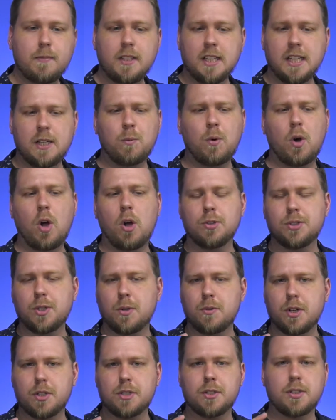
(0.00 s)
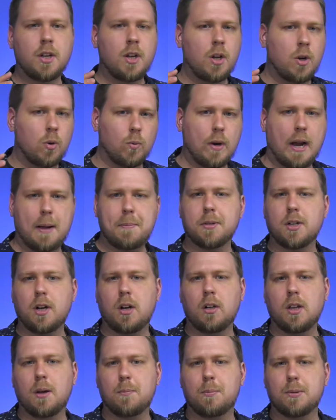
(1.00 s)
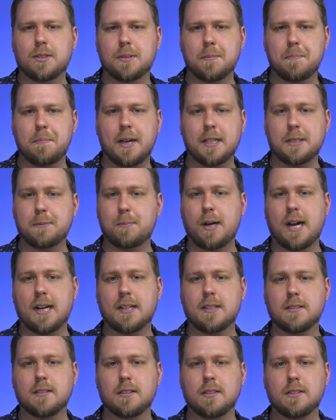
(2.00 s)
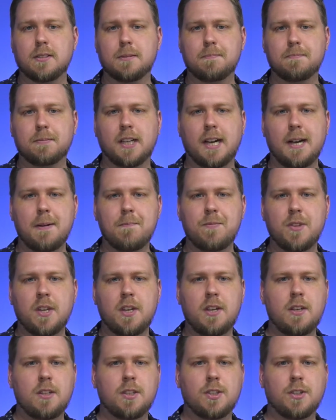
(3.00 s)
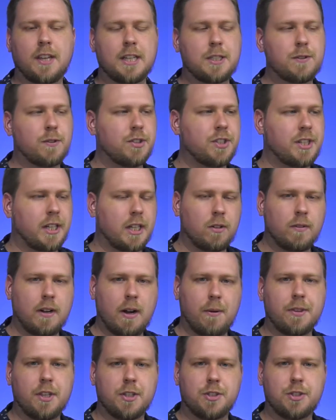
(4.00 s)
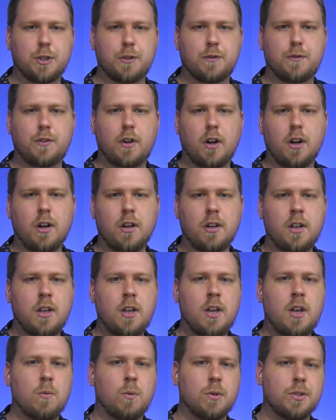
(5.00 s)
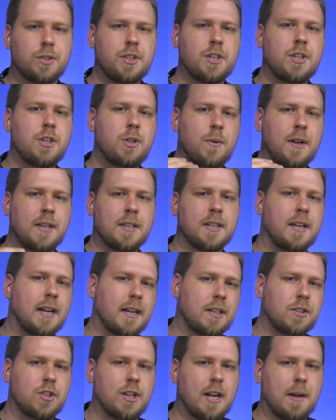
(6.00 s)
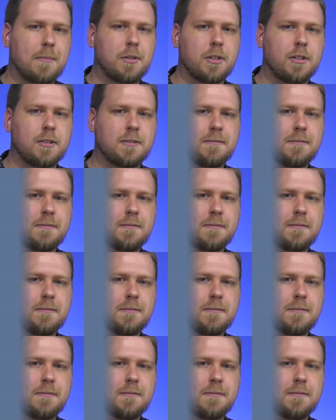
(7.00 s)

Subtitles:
and we'll also just wrap it all up with some best practices. Okay. So thanks for sticking around with us so far. We'll see you in the next chapter.